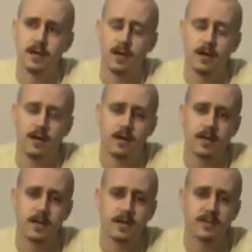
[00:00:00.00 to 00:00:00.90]

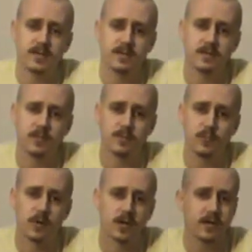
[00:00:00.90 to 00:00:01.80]
Yeah, I'm in the
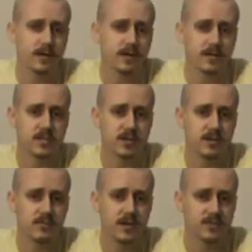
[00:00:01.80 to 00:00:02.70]
Milwaukee area, so
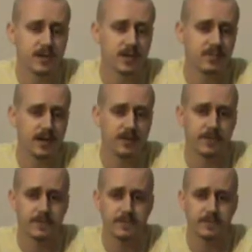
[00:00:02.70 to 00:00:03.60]
if you guys want to come
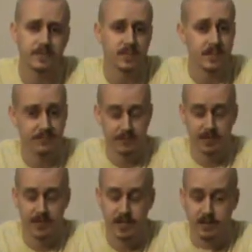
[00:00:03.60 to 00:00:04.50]
out, if you're
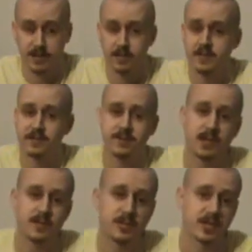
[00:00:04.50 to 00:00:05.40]
in that area, definitely
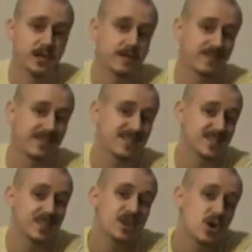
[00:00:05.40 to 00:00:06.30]
come out, check out our
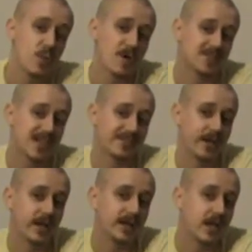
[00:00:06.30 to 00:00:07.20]
events. We actually
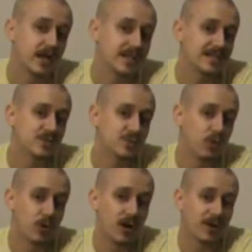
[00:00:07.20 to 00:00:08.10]
have an
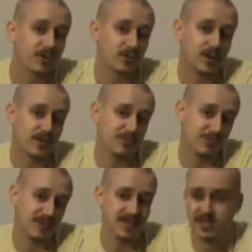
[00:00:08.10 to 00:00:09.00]
indoor underground
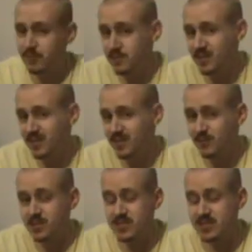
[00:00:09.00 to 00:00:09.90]
arena that we play in,
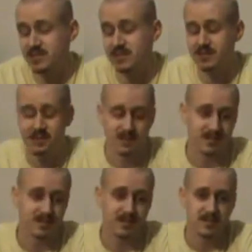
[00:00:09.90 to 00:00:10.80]
which is
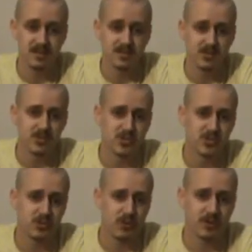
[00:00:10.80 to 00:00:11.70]

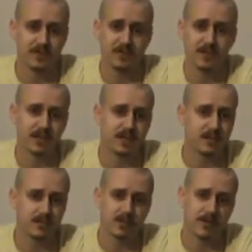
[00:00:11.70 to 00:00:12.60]
so different
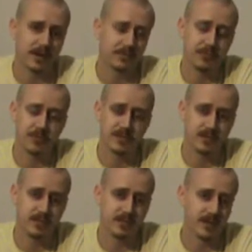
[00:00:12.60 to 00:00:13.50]
than going out in the woods
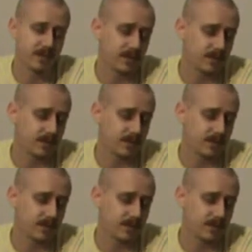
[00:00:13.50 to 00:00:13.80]
and LARPing.